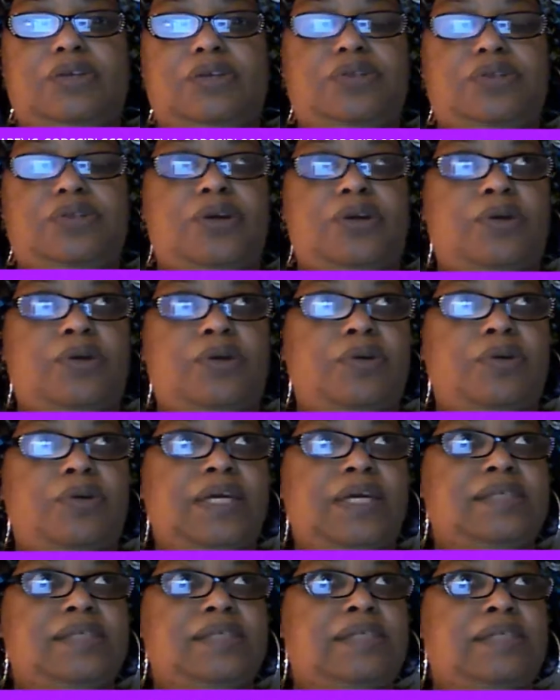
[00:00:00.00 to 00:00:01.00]
So
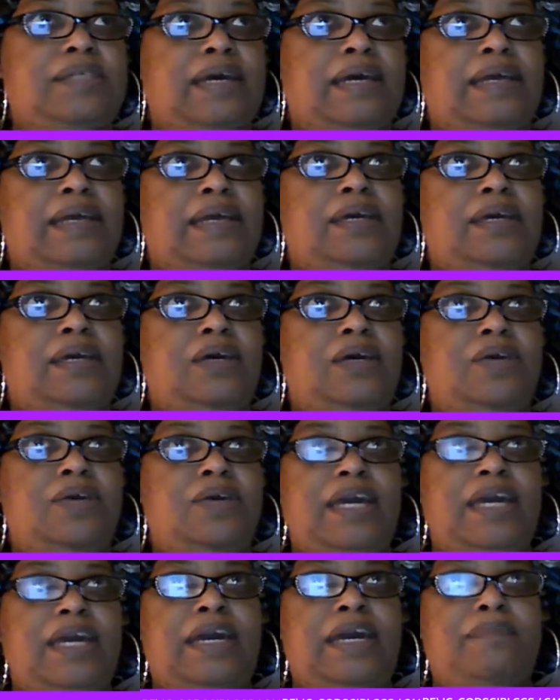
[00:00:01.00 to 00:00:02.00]
it's like,
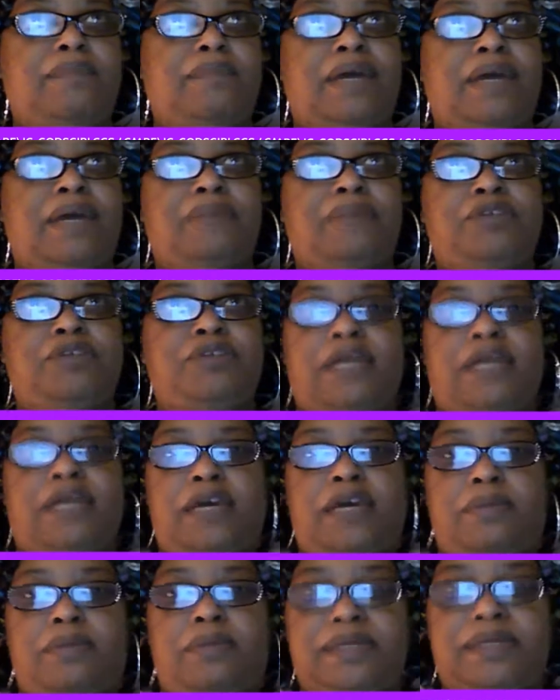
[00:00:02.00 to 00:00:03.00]
okay, I'm trying to
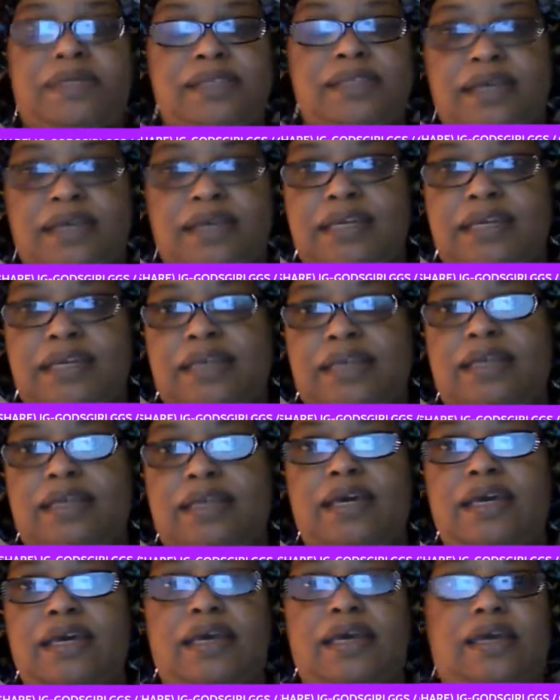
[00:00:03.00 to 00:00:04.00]
help my son
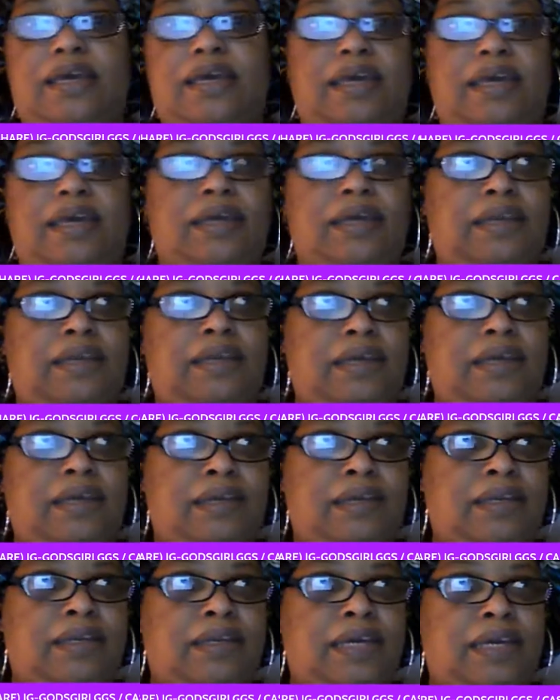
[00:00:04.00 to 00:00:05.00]

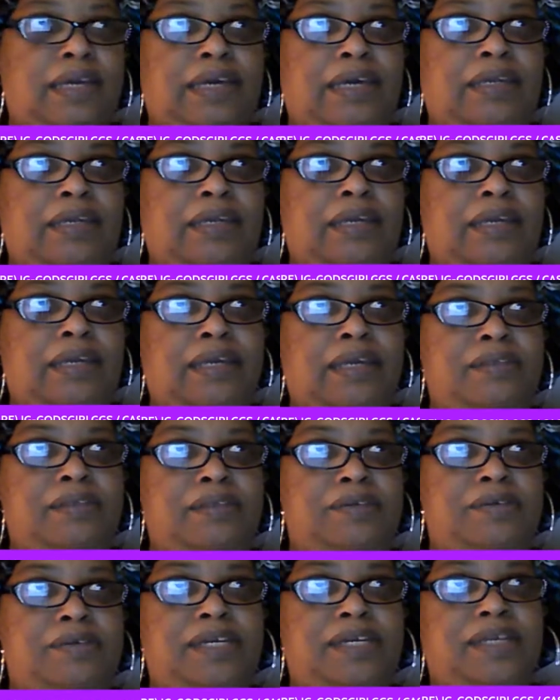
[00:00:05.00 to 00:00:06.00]
and
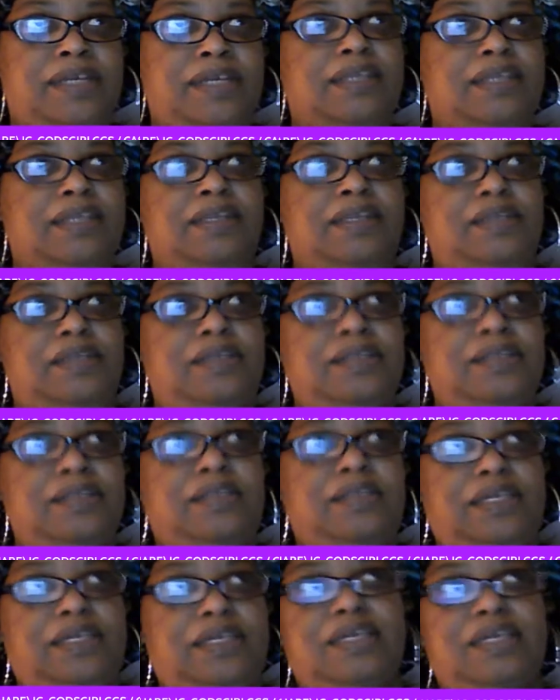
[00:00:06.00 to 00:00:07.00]
so he can
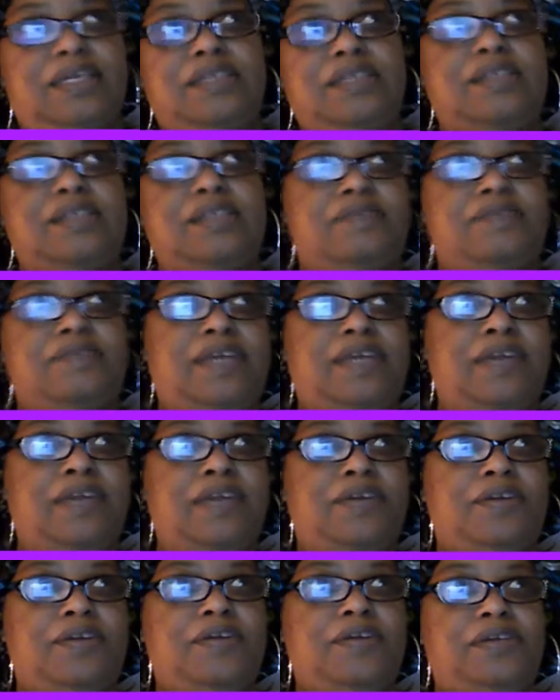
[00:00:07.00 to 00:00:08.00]
get his stuff
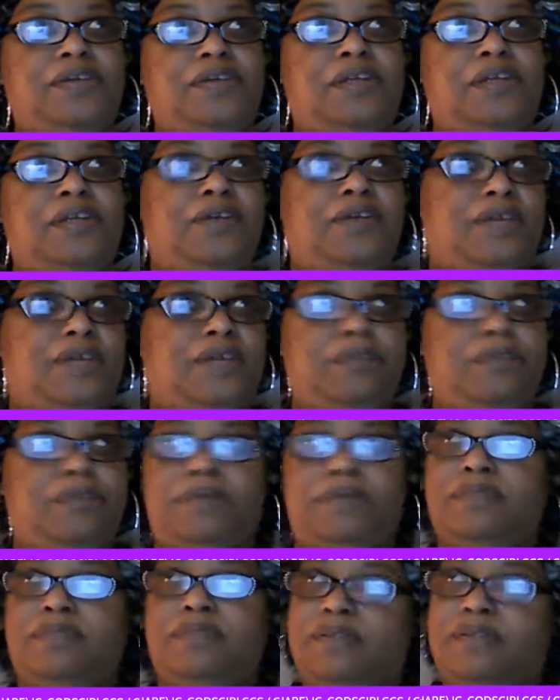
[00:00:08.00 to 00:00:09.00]
together, you know, help
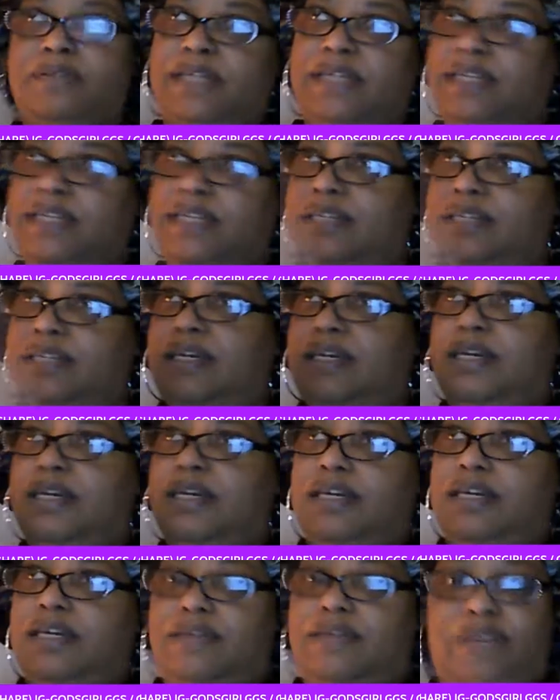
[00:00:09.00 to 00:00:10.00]
him so he can
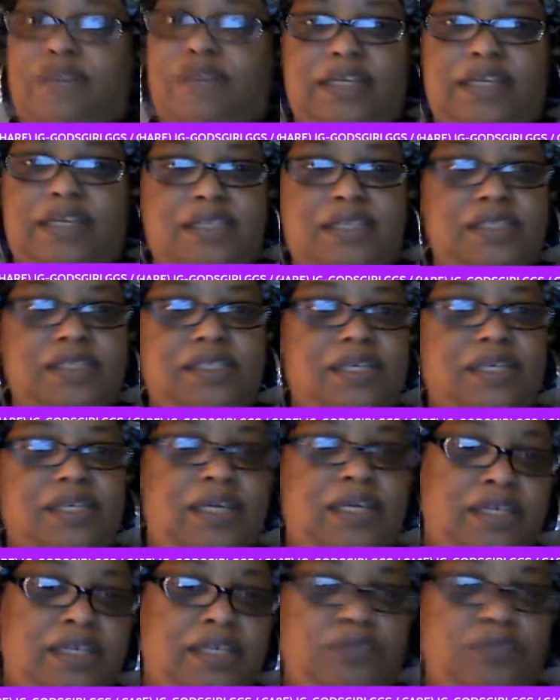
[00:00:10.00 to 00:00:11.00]
find his
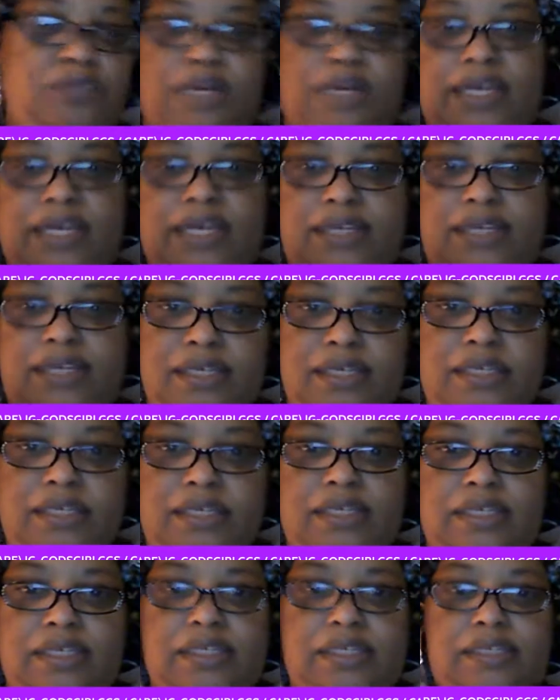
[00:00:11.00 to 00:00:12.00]
way
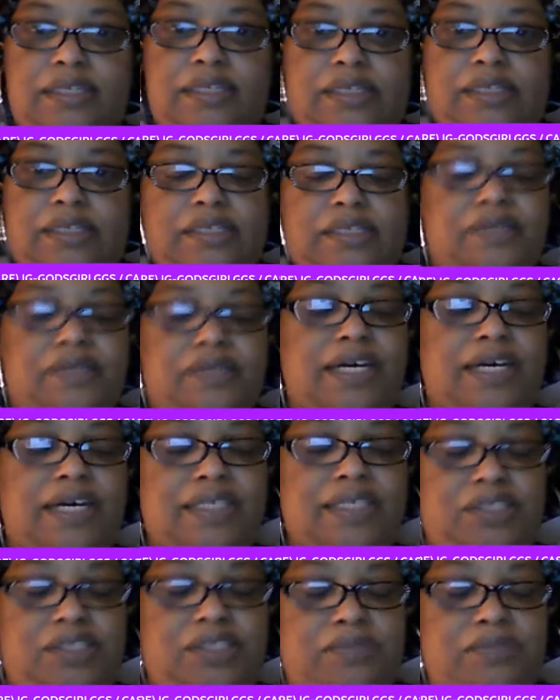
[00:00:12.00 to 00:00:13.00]
so I
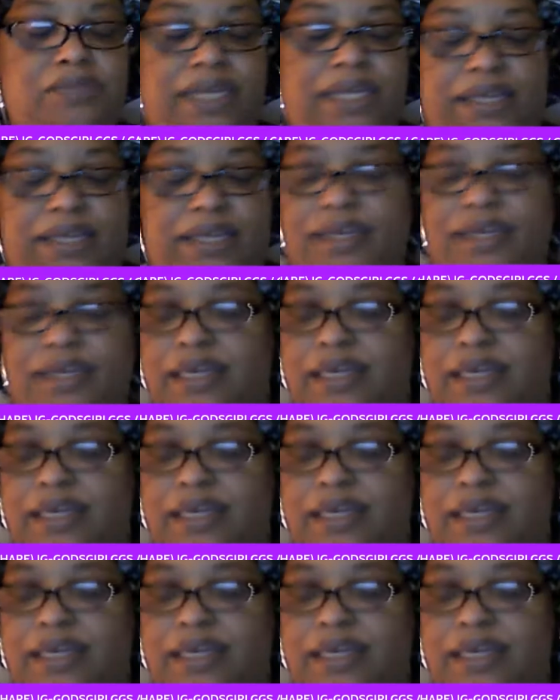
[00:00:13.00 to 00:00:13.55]
can do me.